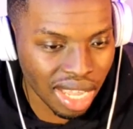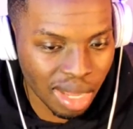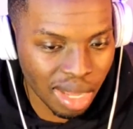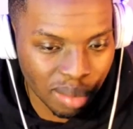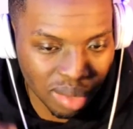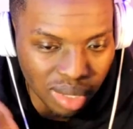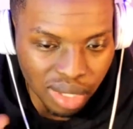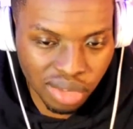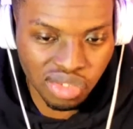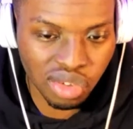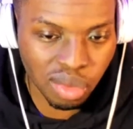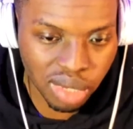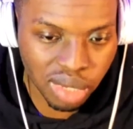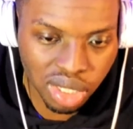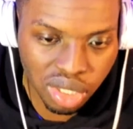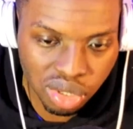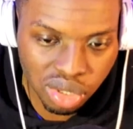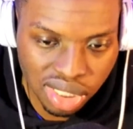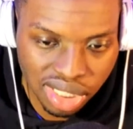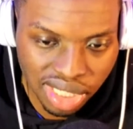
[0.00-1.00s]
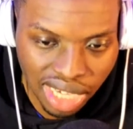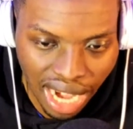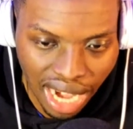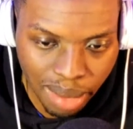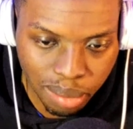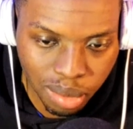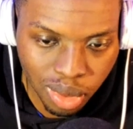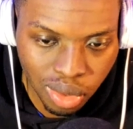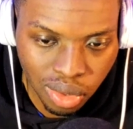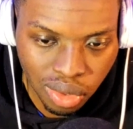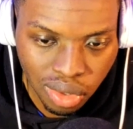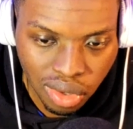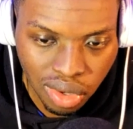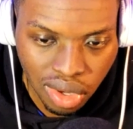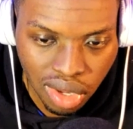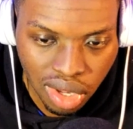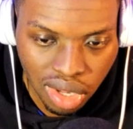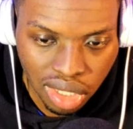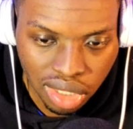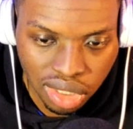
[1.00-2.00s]
But if you want to use Camo
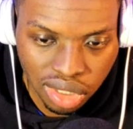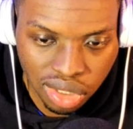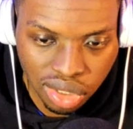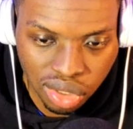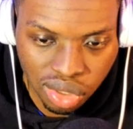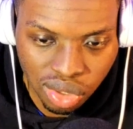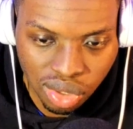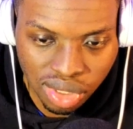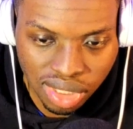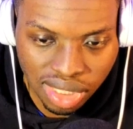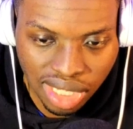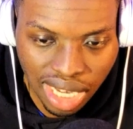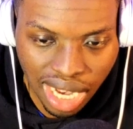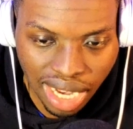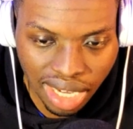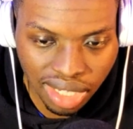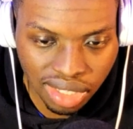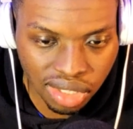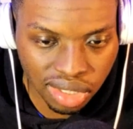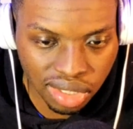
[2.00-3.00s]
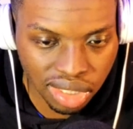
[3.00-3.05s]
to use that,